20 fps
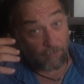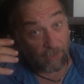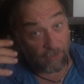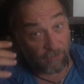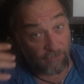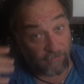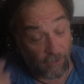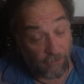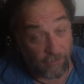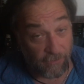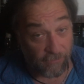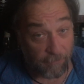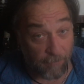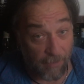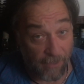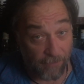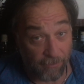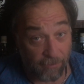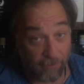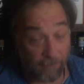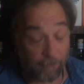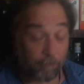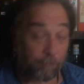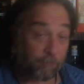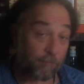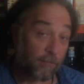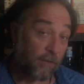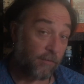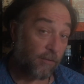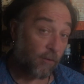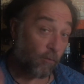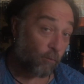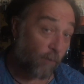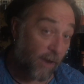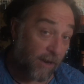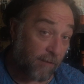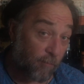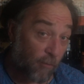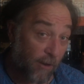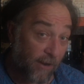So this month, the
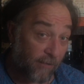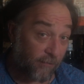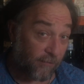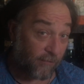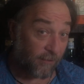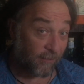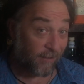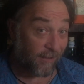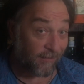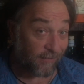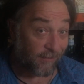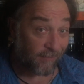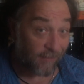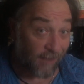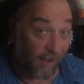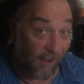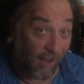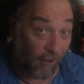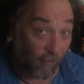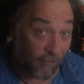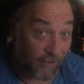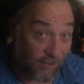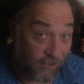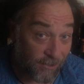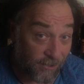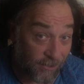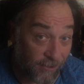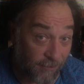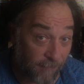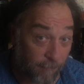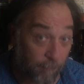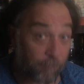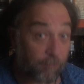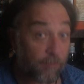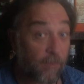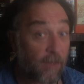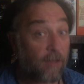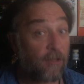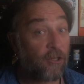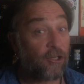Redbreast Lustau edition
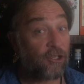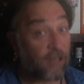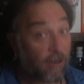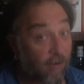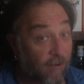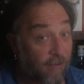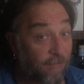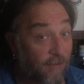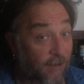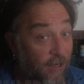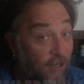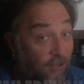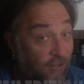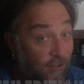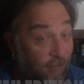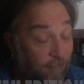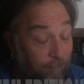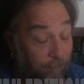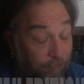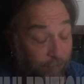sherry finish.